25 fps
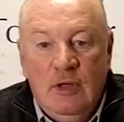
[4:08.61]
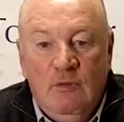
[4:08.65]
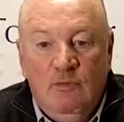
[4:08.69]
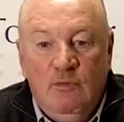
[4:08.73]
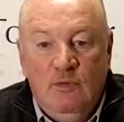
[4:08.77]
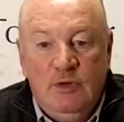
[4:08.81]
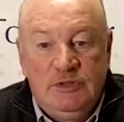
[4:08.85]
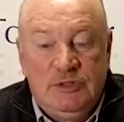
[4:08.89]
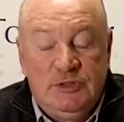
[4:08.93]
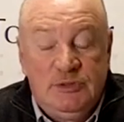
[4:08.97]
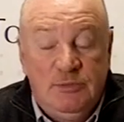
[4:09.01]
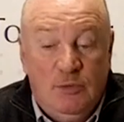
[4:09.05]

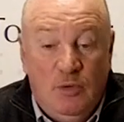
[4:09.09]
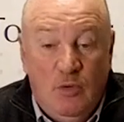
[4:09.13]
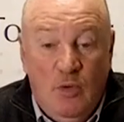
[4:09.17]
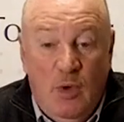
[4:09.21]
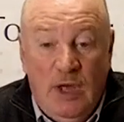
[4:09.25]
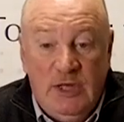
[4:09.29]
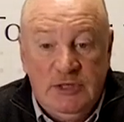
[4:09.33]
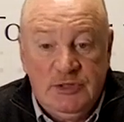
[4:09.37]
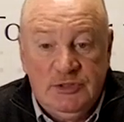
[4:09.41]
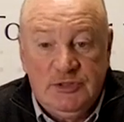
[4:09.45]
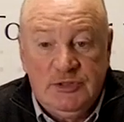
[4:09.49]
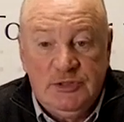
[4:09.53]
with some
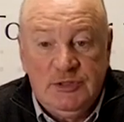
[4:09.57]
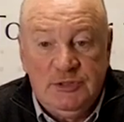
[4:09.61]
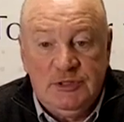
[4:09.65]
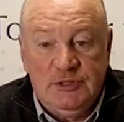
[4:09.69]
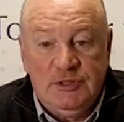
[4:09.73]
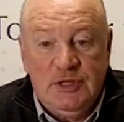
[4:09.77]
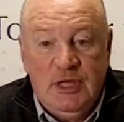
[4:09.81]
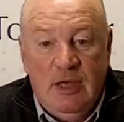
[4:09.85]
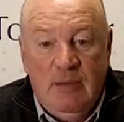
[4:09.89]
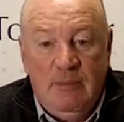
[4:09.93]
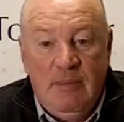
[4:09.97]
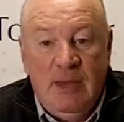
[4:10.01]

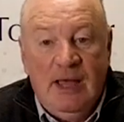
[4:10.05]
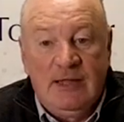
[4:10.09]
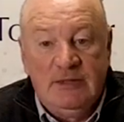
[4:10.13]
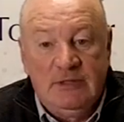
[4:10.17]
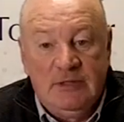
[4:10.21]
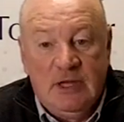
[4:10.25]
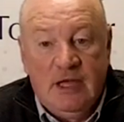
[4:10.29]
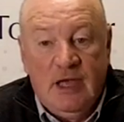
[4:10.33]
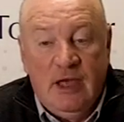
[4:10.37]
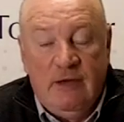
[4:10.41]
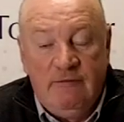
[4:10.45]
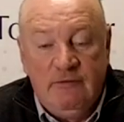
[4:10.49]
questions about
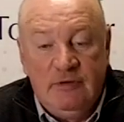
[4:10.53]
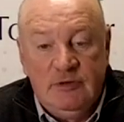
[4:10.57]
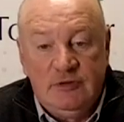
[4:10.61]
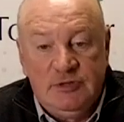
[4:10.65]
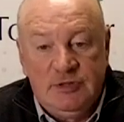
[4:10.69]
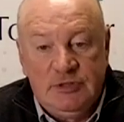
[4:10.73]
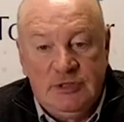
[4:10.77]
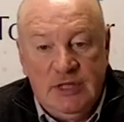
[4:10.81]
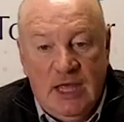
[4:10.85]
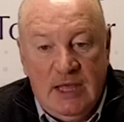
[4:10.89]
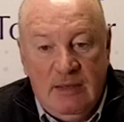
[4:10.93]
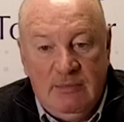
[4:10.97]
the governor's
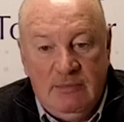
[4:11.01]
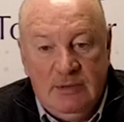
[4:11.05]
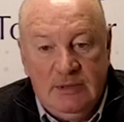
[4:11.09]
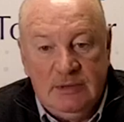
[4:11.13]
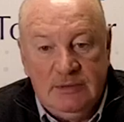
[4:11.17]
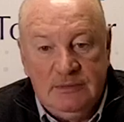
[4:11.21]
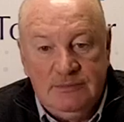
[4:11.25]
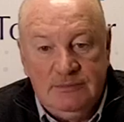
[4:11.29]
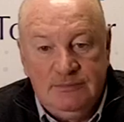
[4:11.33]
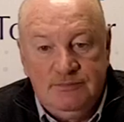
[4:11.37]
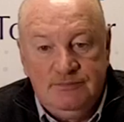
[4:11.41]
statement.